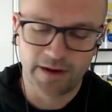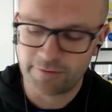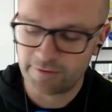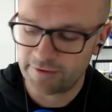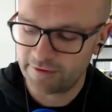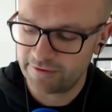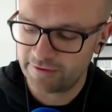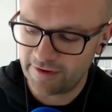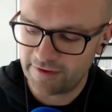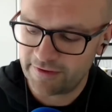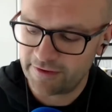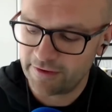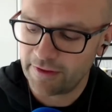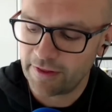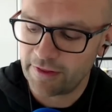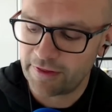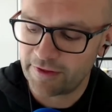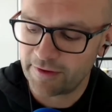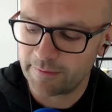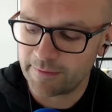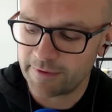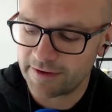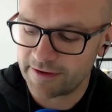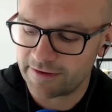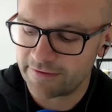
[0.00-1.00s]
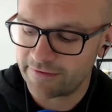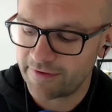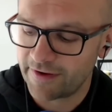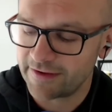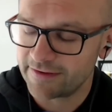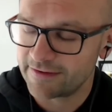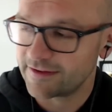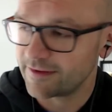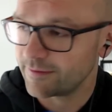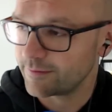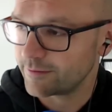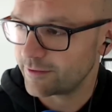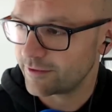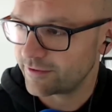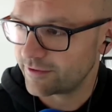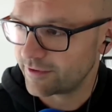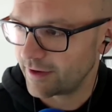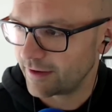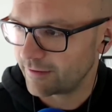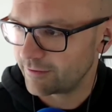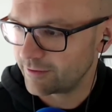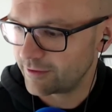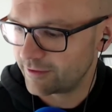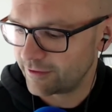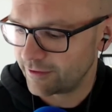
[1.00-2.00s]
I'm going to say the other thing with the defence, I'm
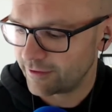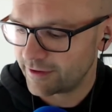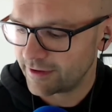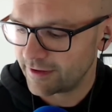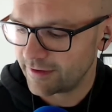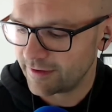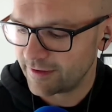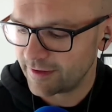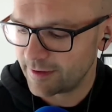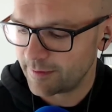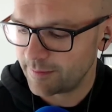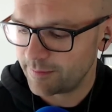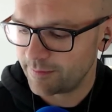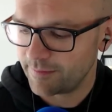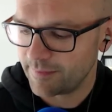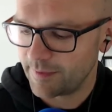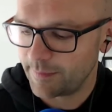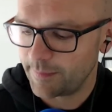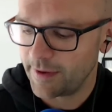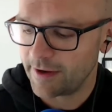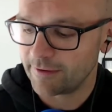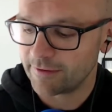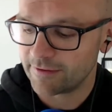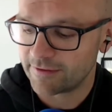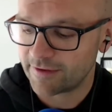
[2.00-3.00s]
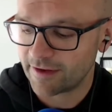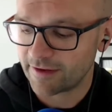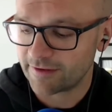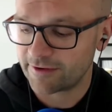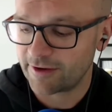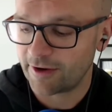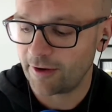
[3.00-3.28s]
just looking at the appearance stats.